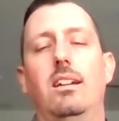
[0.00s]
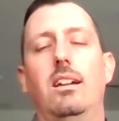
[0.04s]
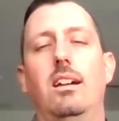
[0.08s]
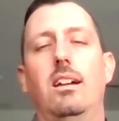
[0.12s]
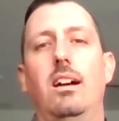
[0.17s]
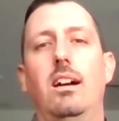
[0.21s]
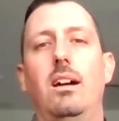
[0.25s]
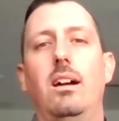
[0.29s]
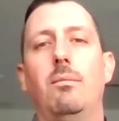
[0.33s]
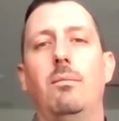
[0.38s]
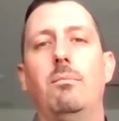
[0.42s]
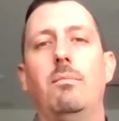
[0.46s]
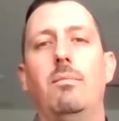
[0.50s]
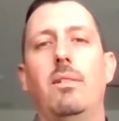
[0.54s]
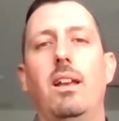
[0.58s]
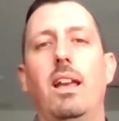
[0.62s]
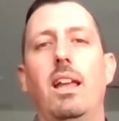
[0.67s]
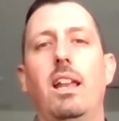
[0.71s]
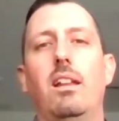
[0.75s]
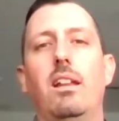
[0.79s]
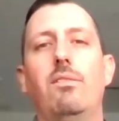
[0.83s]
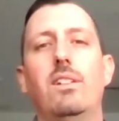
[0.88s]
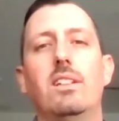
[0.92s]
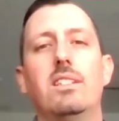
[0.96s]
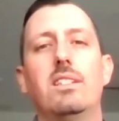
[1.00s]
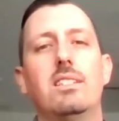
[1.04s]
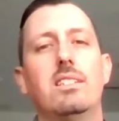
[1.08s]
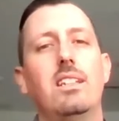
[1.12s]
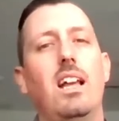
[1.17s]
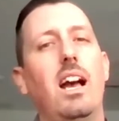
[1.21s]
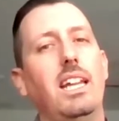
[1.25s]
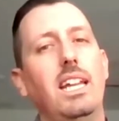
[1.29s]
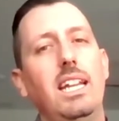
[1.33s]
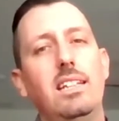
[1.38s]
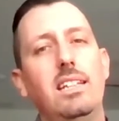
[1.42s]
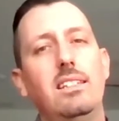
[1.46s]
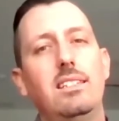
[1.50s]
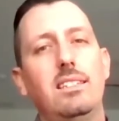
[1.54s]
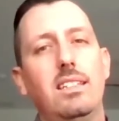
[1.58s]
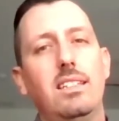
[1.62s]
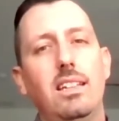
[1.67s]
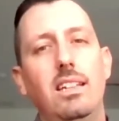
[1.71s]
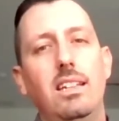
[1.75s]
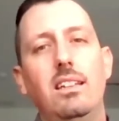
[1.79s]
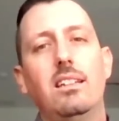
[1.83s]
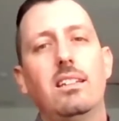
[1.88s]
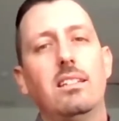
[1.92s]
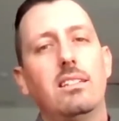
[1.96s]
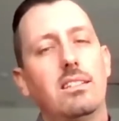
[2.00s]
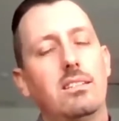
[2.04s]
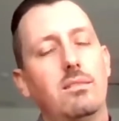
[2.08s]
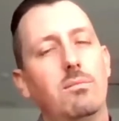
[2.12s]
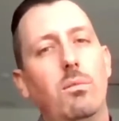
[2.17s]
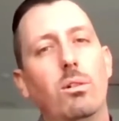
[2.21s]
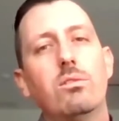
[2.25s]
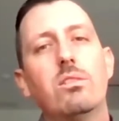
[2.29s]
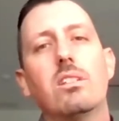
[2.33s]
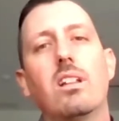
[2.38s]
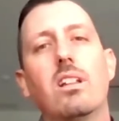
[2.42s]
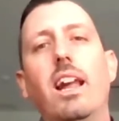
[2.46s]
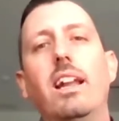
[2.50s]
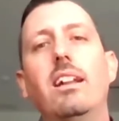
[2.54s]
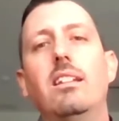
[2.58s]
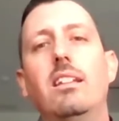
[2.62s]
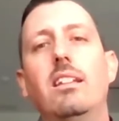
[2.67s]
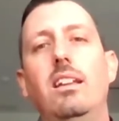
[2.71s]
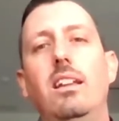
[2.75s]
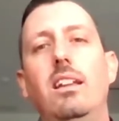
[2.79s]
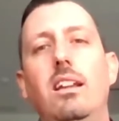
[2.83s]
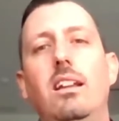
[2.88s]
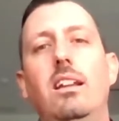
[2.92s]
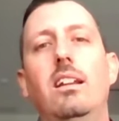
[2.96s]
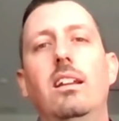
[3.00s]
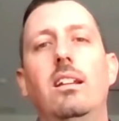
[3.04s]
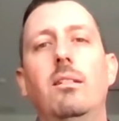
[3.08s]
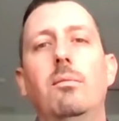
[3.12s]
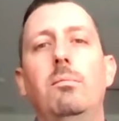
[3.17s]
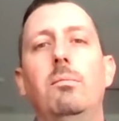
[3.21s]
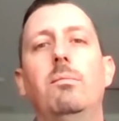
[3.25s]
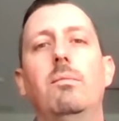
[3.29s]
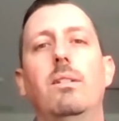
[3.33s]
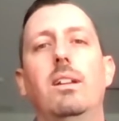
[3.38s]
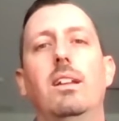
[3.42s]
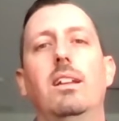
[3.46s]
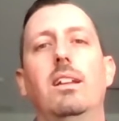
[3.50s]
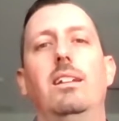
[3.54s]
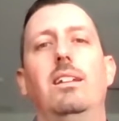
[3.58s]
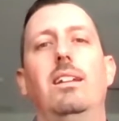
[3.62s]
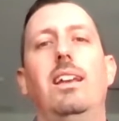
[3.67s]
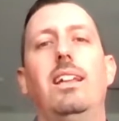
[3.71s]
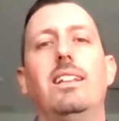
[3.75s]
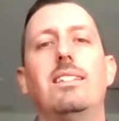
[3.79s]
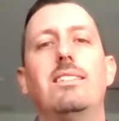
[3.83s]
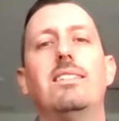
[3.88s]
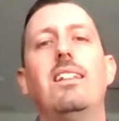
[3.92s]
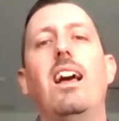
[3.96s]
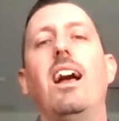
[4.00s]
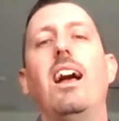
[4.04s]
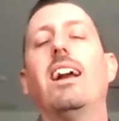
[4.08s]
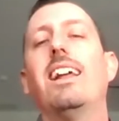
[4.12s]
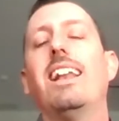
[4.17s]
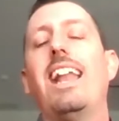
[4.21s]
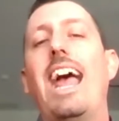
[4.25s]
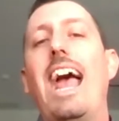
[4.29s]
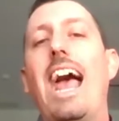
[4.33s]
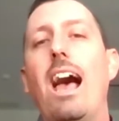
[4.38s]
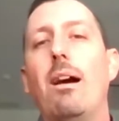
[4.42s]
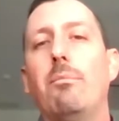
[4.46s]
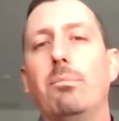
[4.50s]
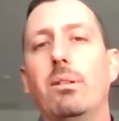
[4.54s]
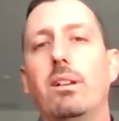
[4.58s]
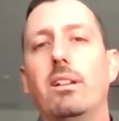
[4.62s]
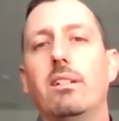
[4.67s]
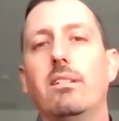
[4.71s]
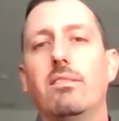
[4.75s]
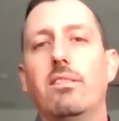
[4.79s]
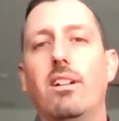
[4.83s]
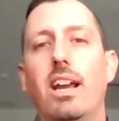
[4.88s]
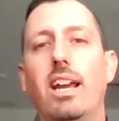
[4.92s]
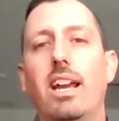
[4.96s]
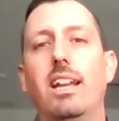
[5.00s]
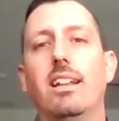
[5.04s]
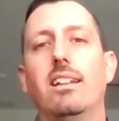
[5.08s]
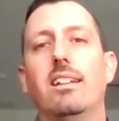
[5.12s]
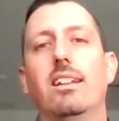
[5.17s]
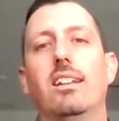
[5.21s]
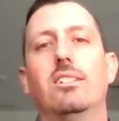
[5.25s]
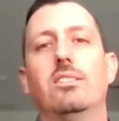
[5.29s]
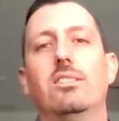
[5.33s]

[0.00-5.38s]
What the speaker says: And if it's not easy, it's most likely it's not gonna happen, right?